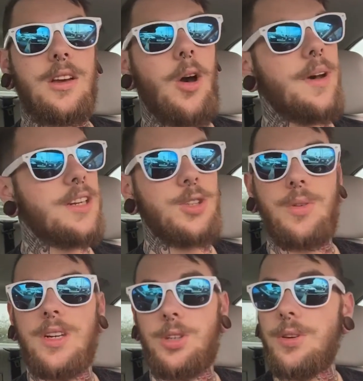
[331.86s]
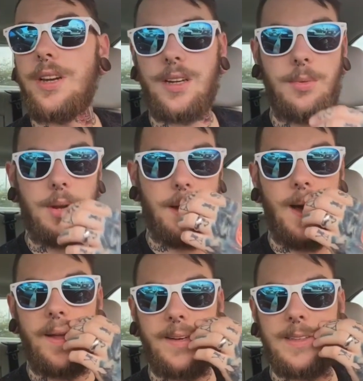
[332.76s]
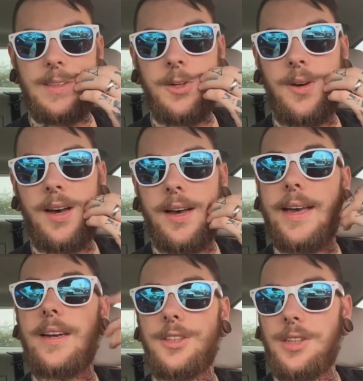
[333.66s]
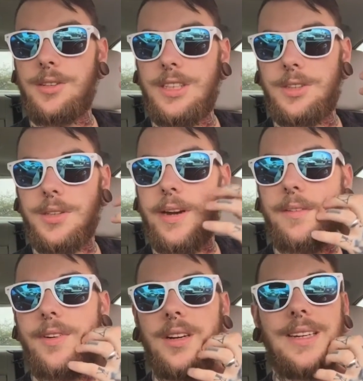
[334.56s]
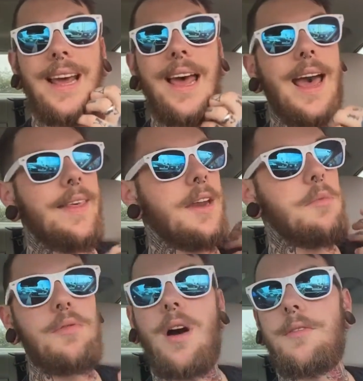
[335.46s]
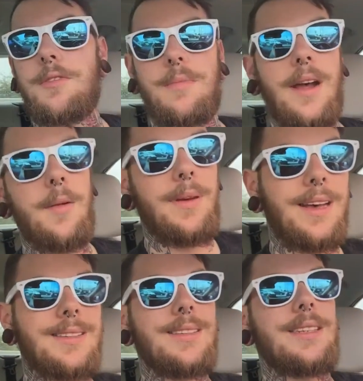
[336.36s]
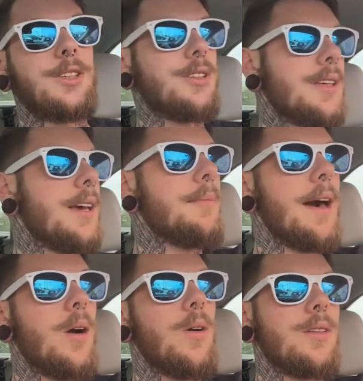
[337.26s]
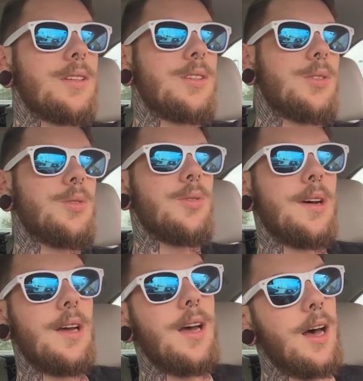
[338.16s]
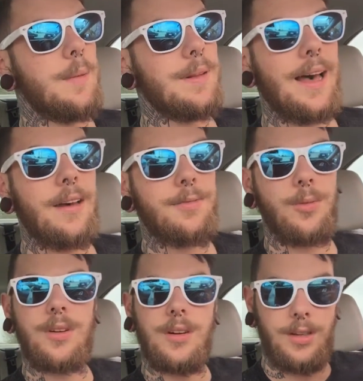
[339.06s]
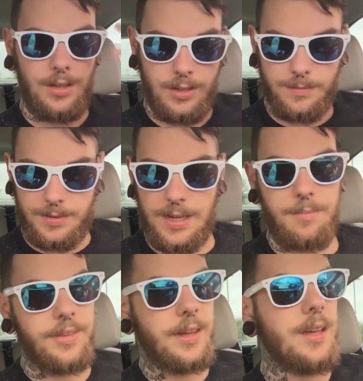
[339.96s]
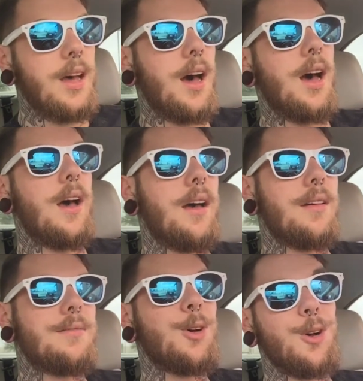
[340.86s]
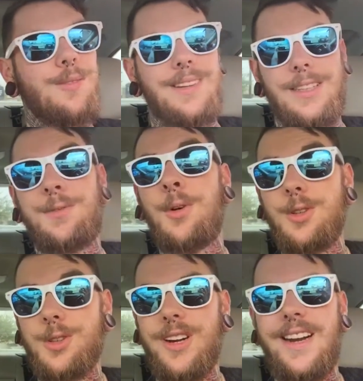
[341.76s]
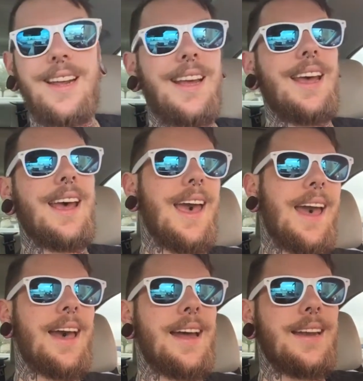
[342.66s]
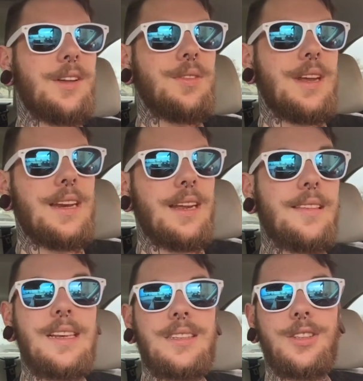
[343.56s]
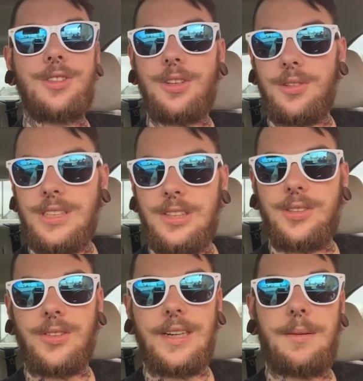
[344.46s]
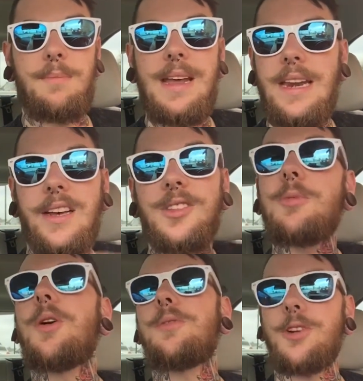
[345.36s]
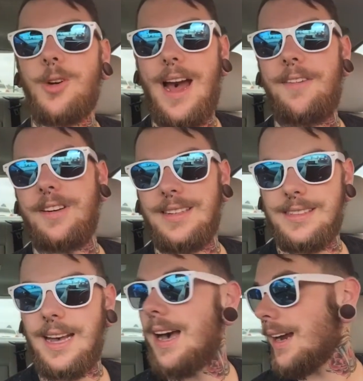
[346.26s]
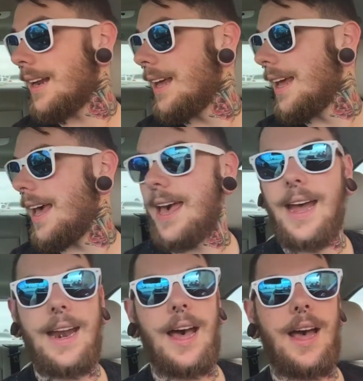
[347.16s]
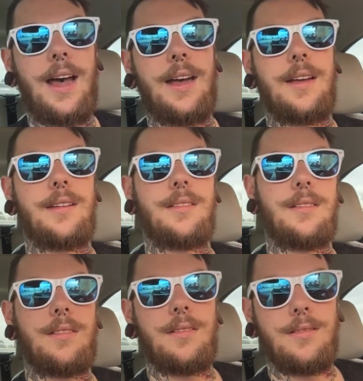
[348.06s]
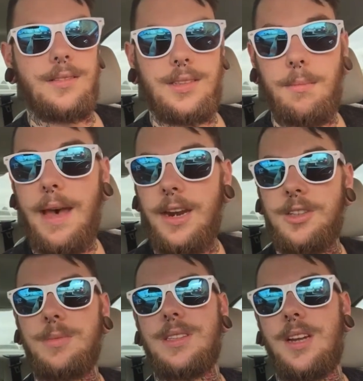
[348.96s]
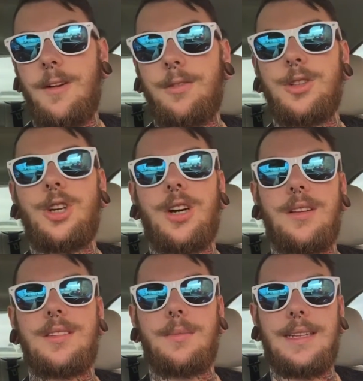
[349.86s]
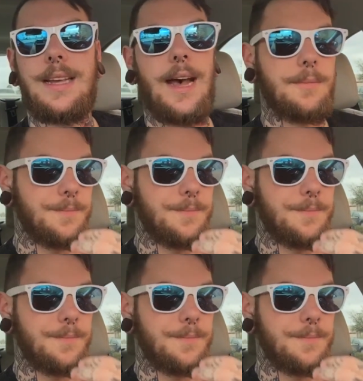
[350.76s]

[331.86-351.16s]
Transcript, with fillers: going to a two-year community college to get an associate's degree first, and then move on from there. Because essentially, my goal is to apply for something. Well, it's full screen, and you need at least an associate's degree in media. So I'm going for graphic design and some management stuff for journalism, like that.